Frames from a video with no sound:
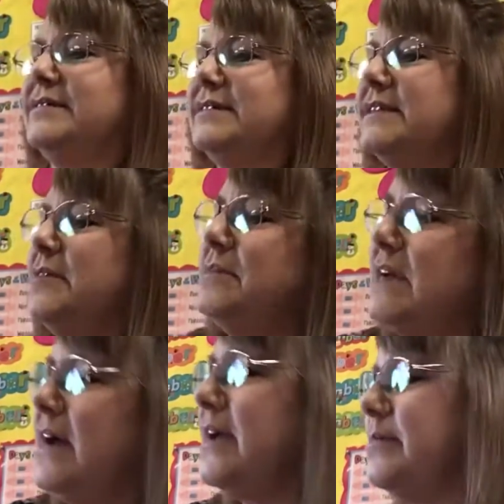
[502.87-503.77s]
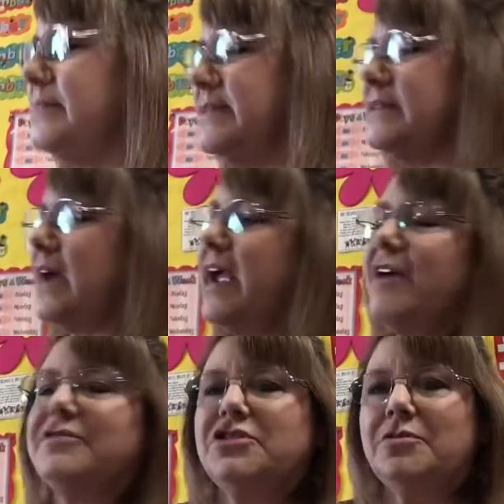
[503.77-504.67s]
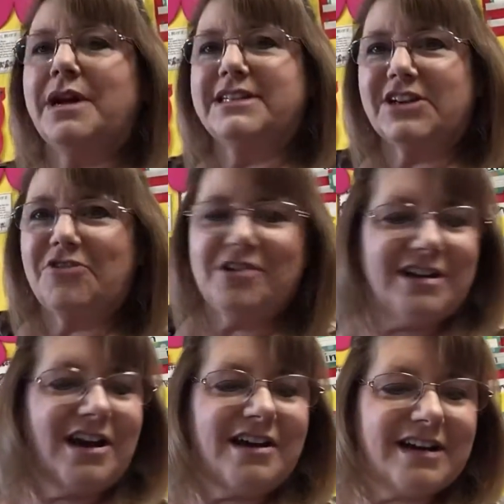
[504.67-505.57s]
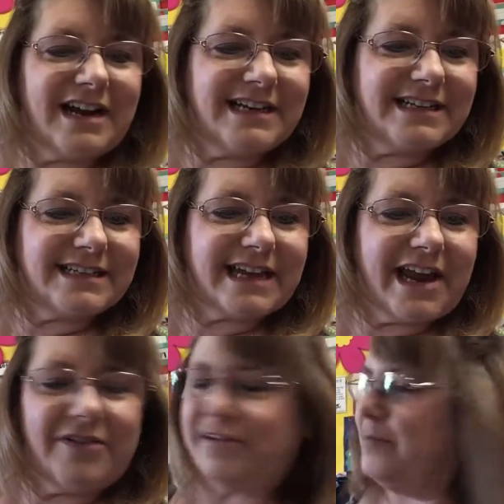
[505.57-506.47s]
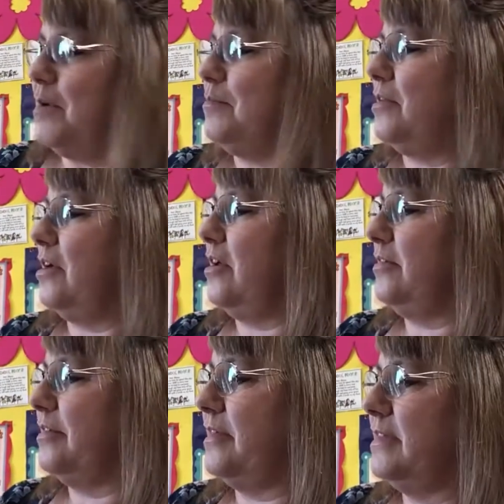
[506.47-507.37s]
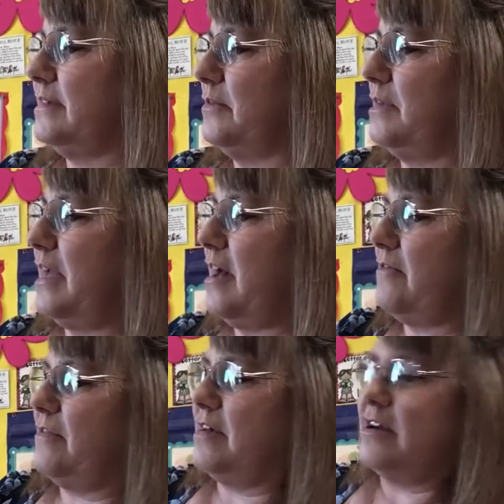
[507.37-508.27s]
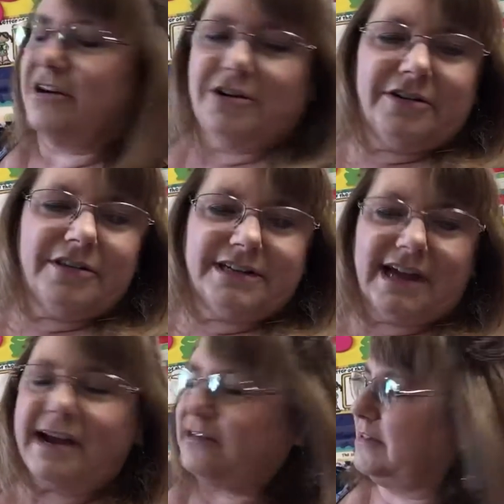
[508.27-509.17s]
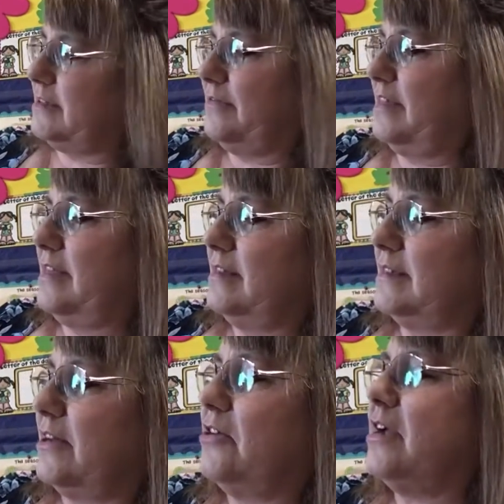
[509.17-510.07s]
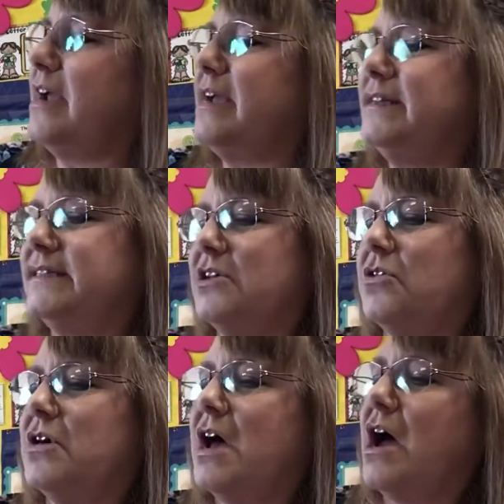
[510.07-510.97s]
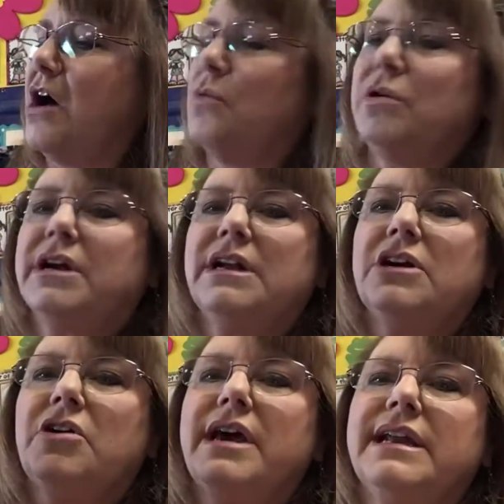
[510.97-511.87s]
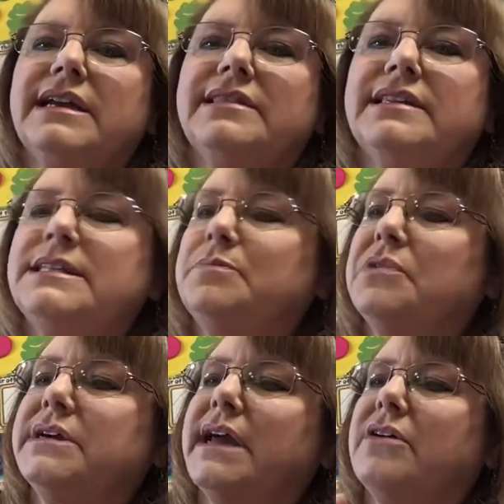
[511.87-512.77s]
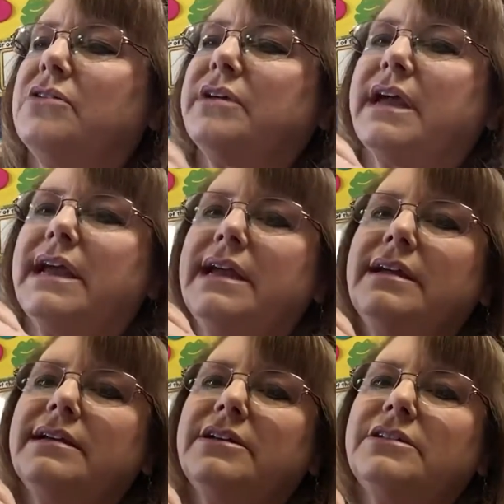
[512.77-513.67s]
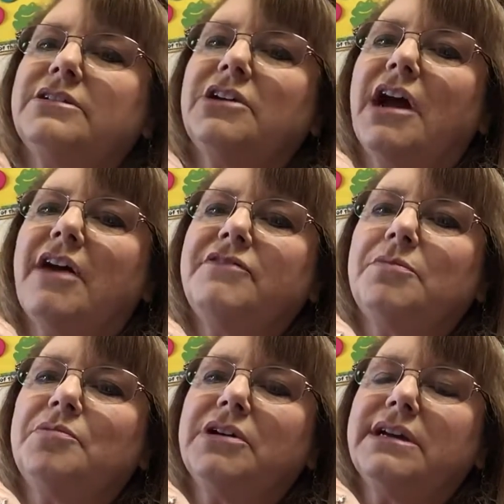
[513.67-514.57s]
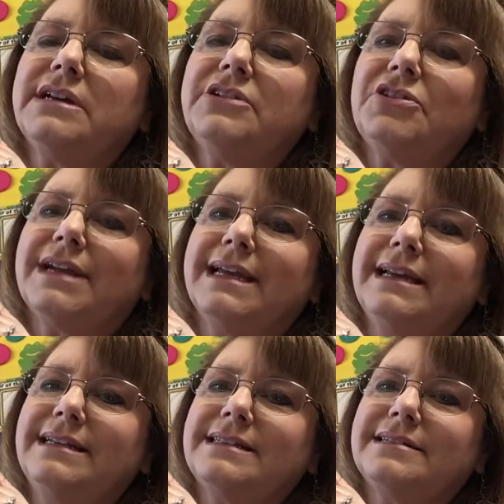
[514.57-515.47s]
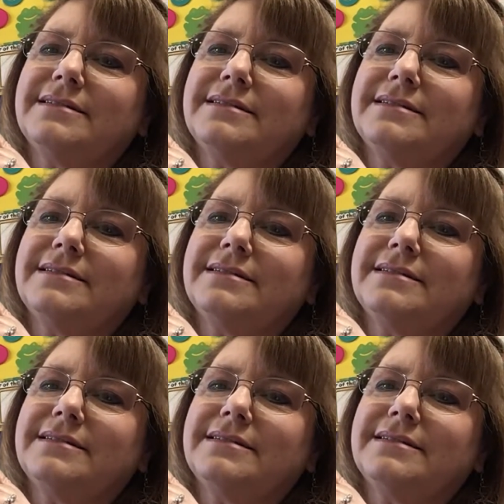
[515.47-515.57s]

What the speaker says: Sometimes I have too much going on and I just can't remember all the things that we have, or the titles of things. Okay, so we're going to go ahead and get this book out, okay? Do you have your book and your kit?